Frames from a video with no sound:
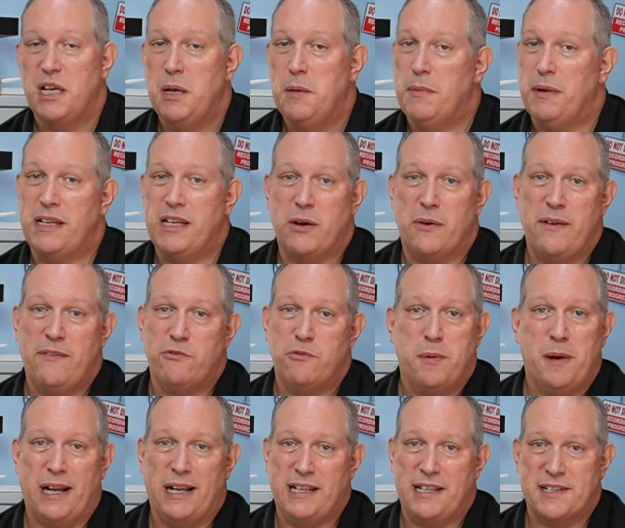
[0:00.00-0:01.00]
But every
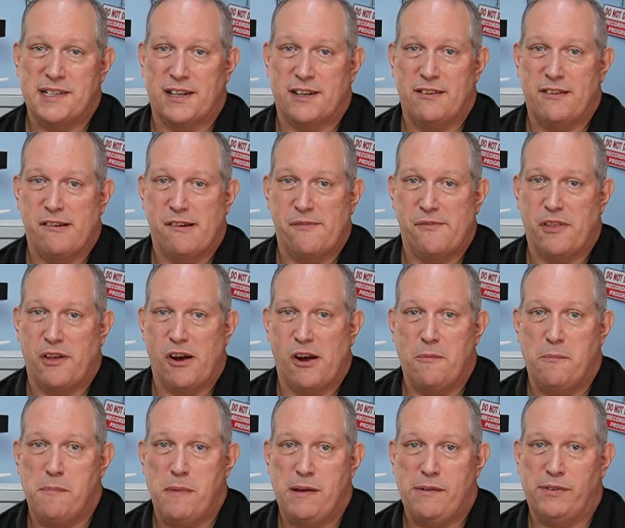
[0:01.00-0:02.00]
painter's going to have their
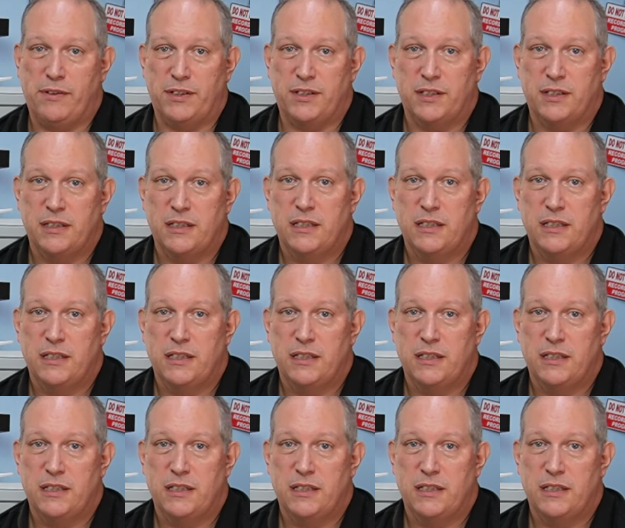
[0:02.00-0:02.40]
own method.